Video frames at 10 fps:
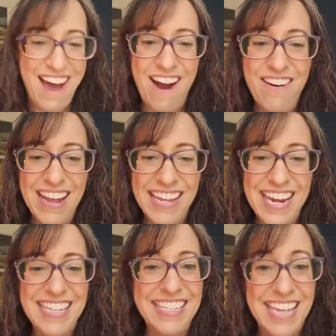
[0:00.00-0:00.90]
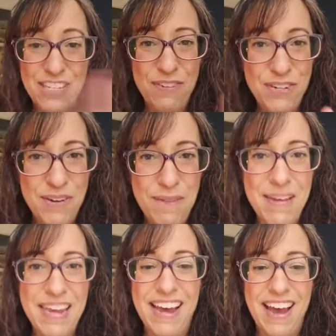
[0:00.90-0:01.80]
All right, ladies, thanks for joining
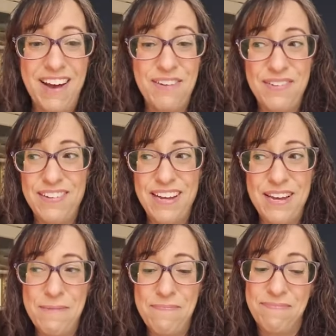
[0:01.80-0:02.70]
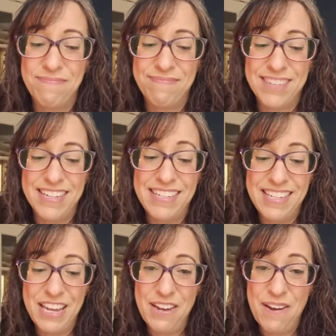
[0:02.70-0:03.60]
me. I will um,
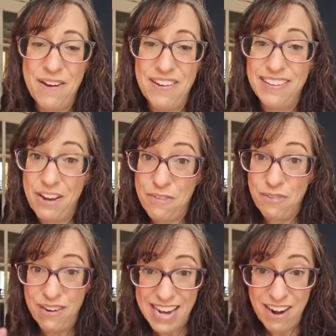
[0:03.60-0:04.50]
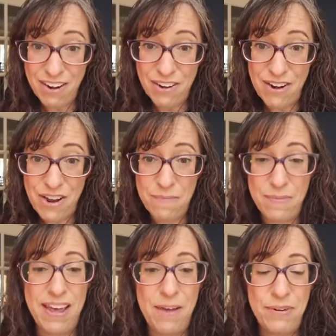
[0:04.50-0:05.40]
see y'all over in our
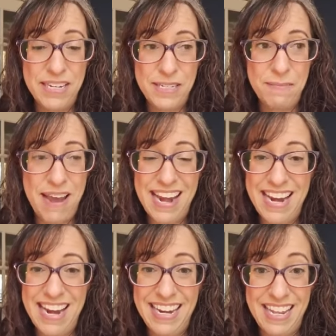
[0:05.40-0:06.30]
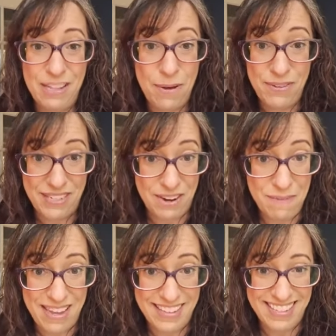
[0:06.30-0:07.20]
group participating in the posts and
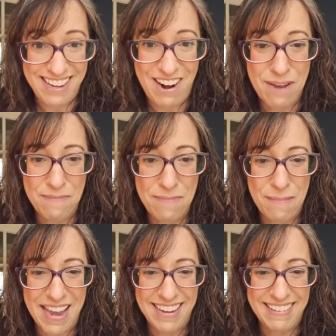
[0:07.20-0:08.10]
comments. All right, bye-bye.